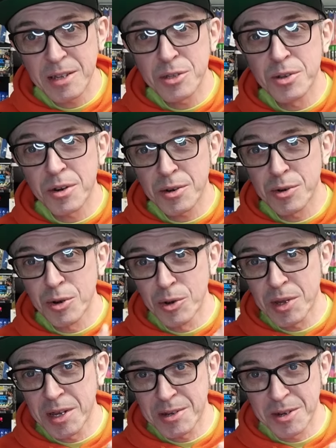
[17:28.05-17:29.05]
it's not a
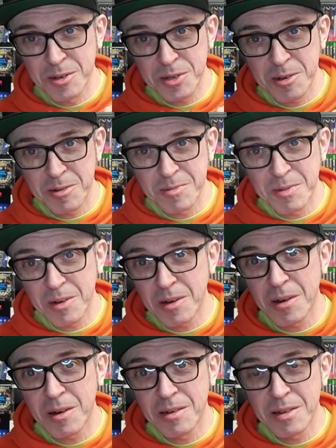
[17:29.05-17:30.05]
good-looking console.
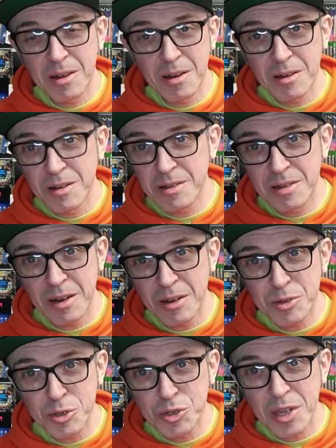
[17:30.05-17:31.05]

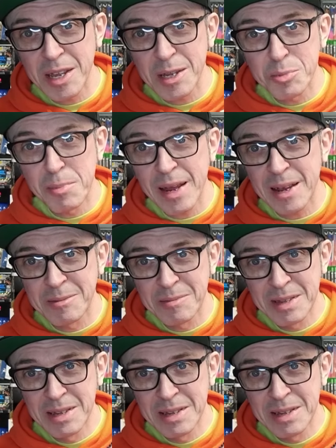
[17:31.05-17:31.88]
I just think it's mega.